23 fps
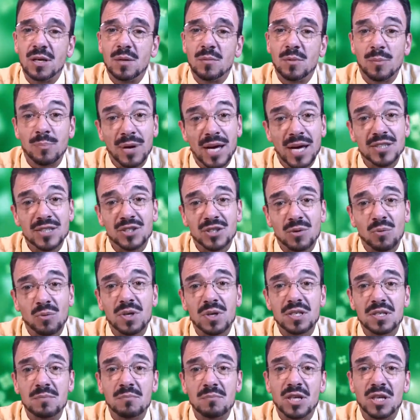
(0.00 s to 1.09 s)
but Patrick
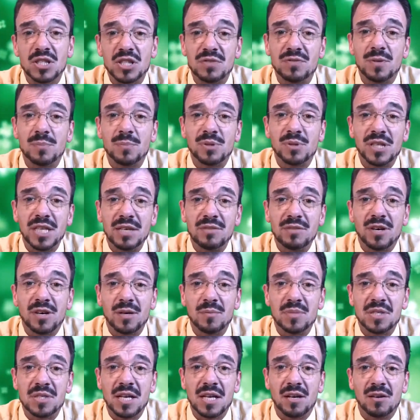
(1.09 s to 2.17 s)
wasn't much of a believer
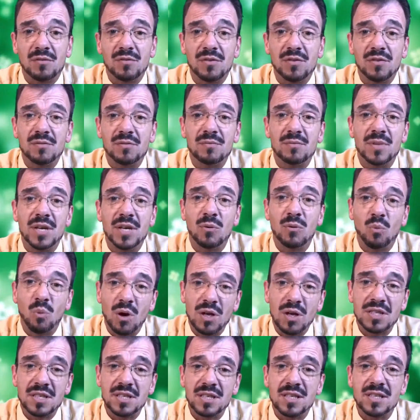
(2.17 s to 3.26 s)
himself. It
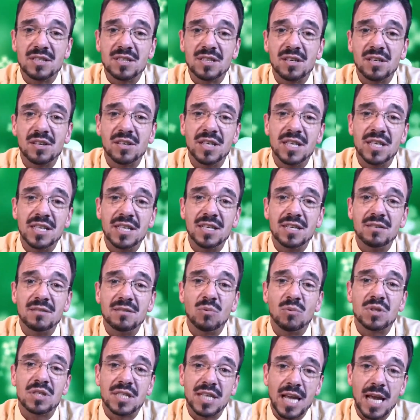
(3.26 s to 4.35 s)
wasn't until he
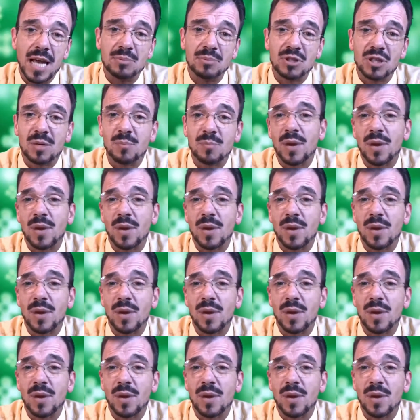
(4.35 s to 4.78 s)
was captured